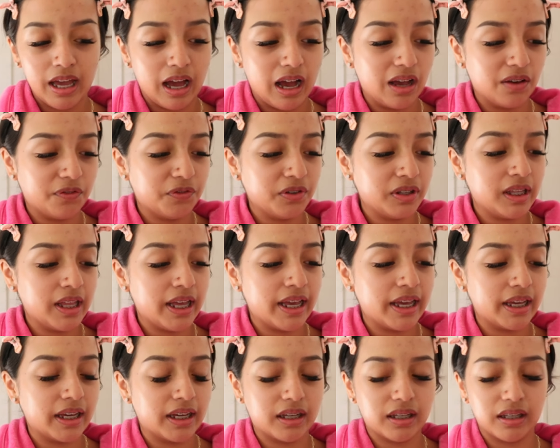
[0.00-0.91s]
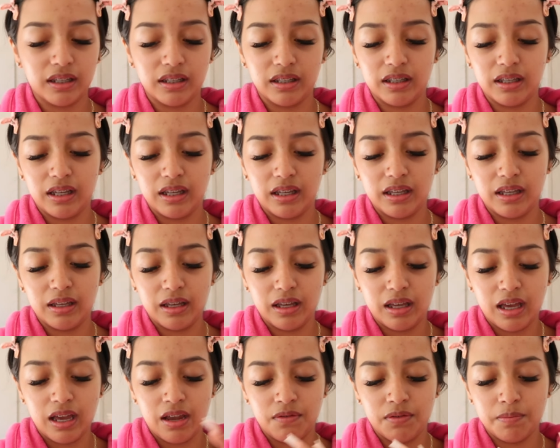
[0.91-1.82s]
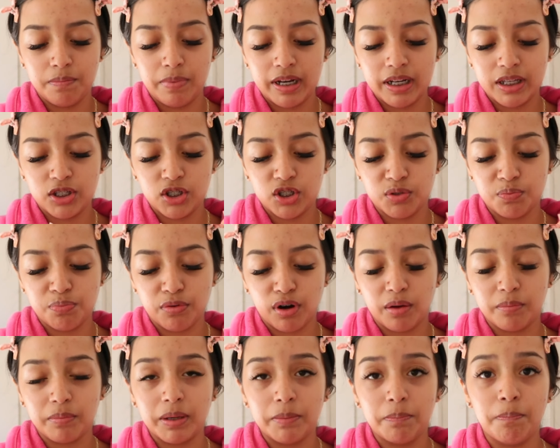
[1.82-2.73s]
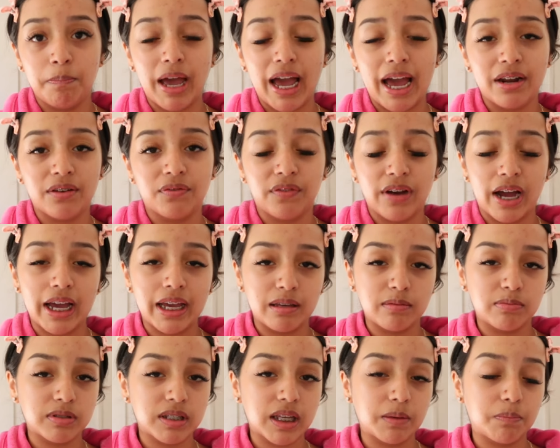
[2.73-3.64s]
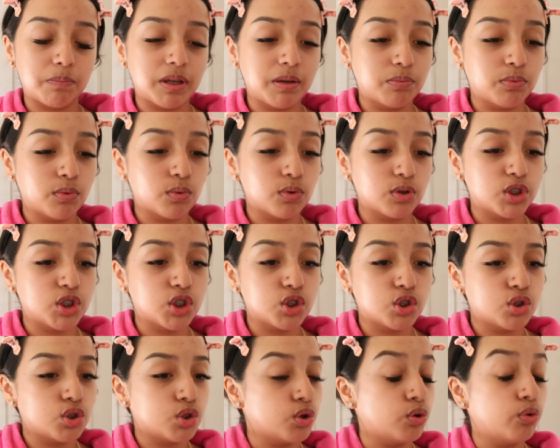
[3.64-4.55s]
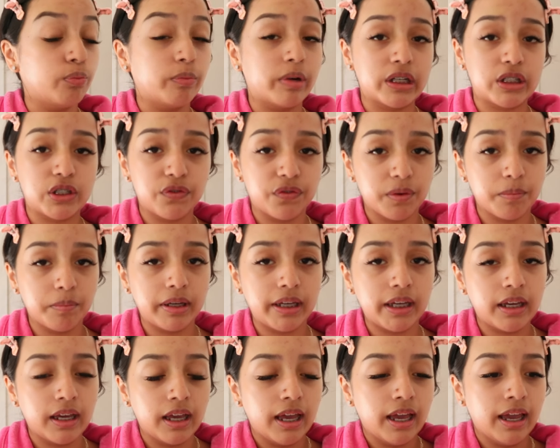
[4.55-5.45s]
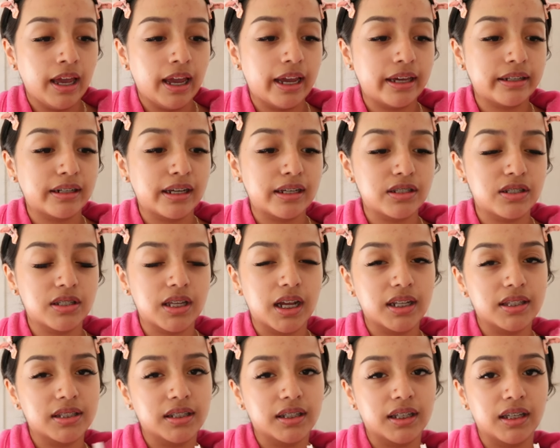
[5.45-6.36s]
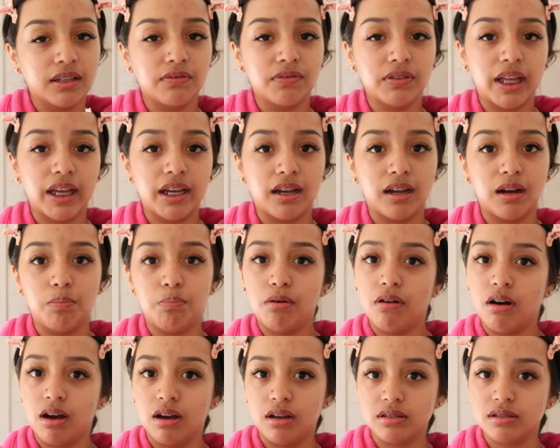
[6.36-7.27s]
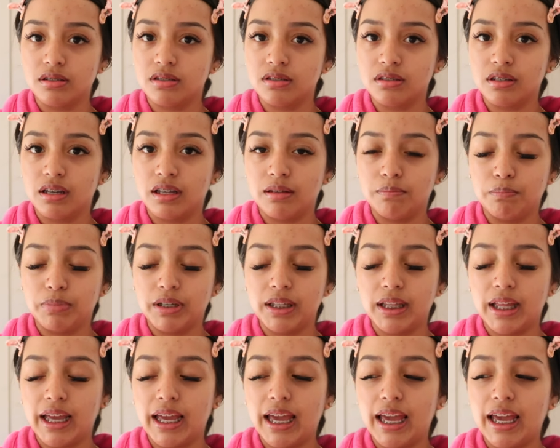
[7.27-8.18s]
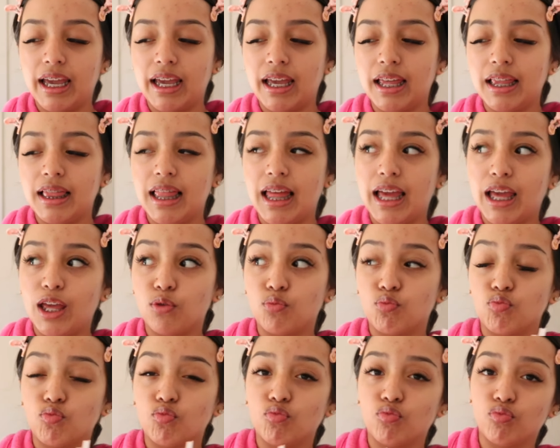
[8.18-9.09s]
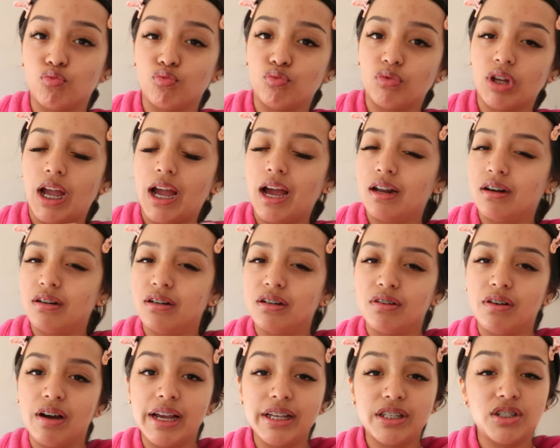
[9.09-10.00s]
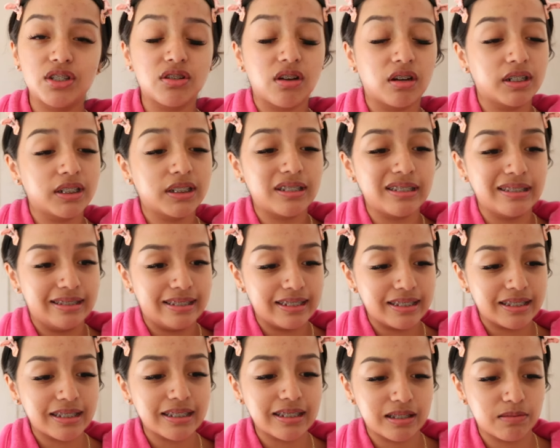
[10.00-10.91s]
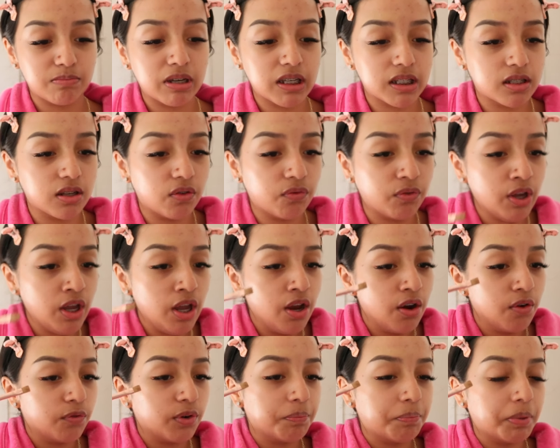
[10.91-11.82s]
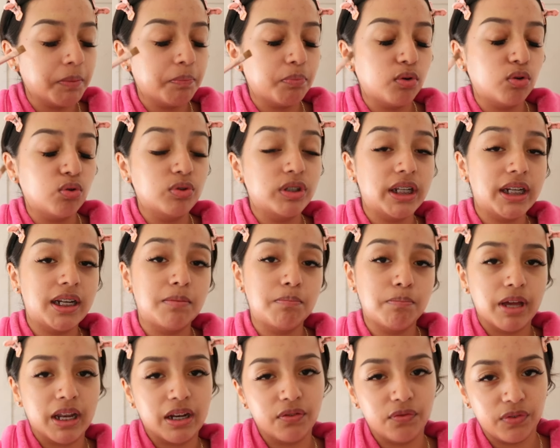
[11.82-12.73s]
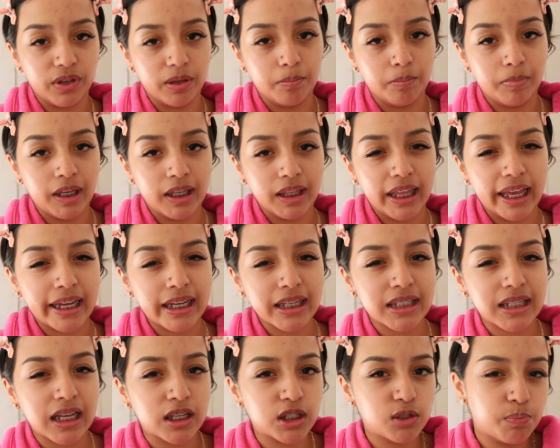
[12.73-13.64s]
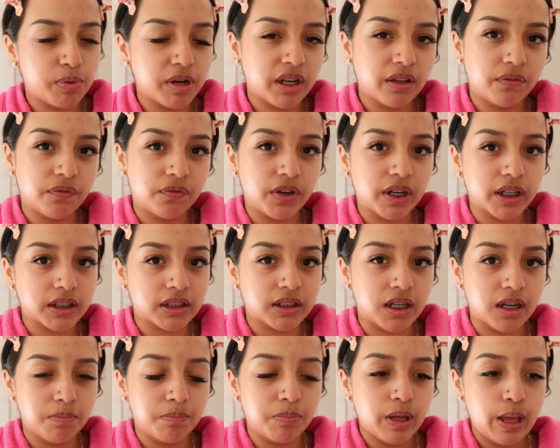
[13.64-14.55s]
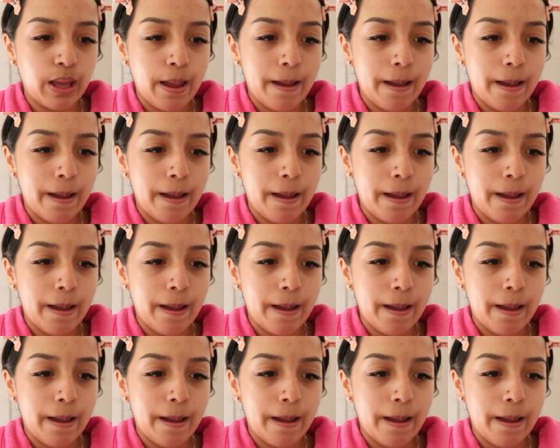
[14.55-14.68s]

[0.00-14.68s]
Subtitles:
I feel like everybody just brought me bad vibes. Like, people were just too much for me, and I just had to give like a pause and be like, hey, like, I don't know, I just honestly distanced myself from people who didn't benefit me. Like, it sounds pretty fucked up,